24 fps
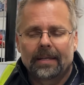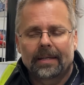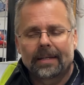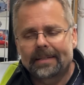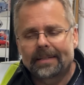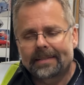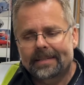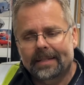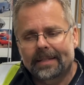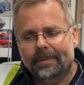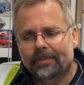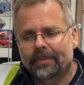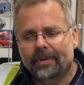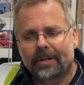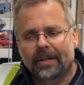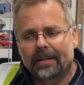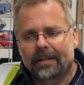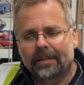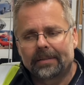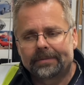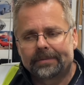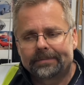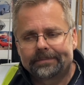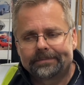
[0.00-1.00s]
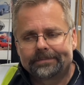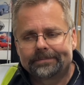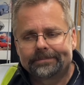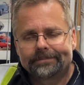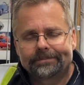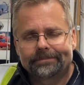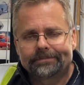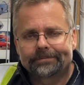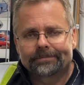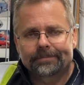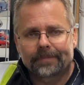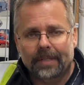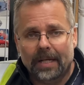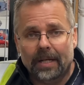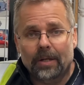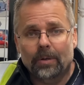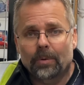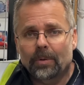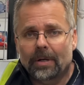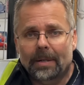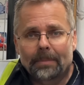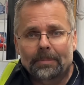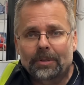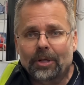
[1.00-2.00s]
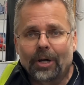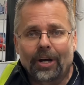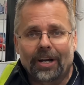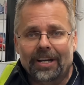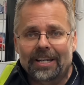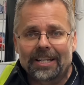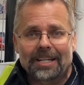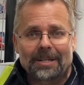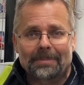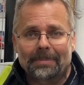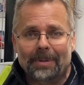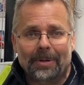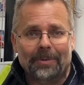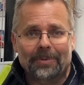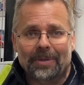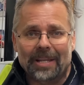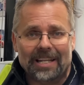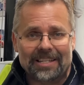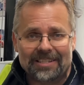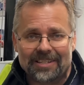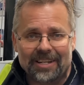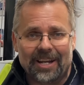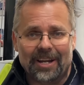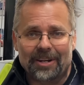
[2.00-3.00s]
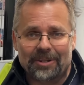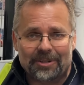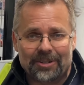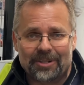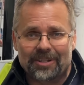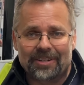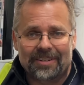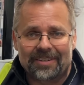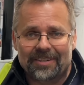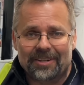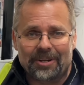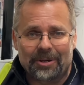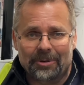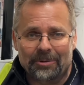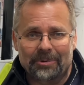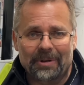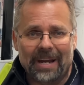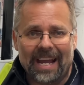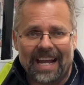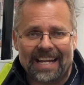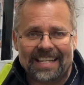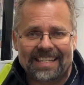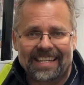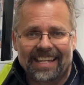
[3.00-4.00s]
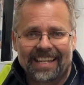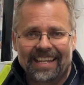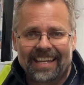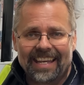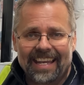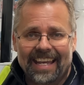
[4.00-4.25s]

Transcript: I said, Well, I know what I'm talking about. That's not correct.